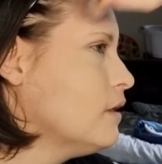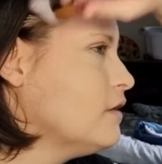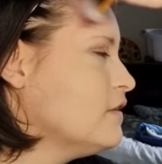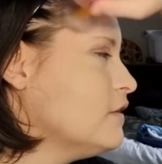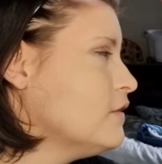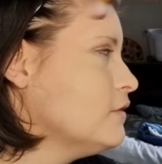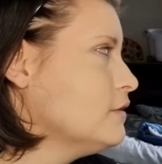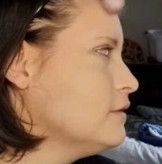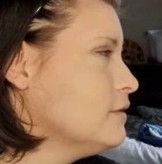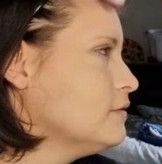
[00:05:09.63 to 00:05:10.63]
As it
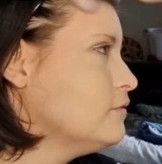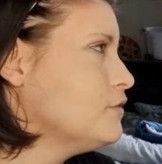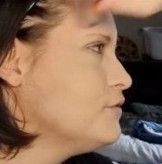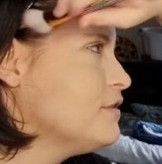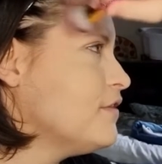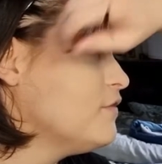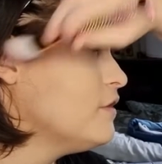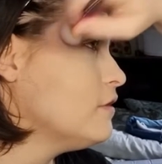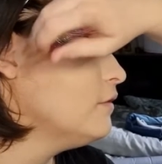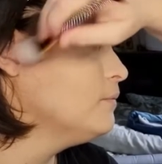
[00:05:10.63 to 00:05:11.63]
does, ruins everything.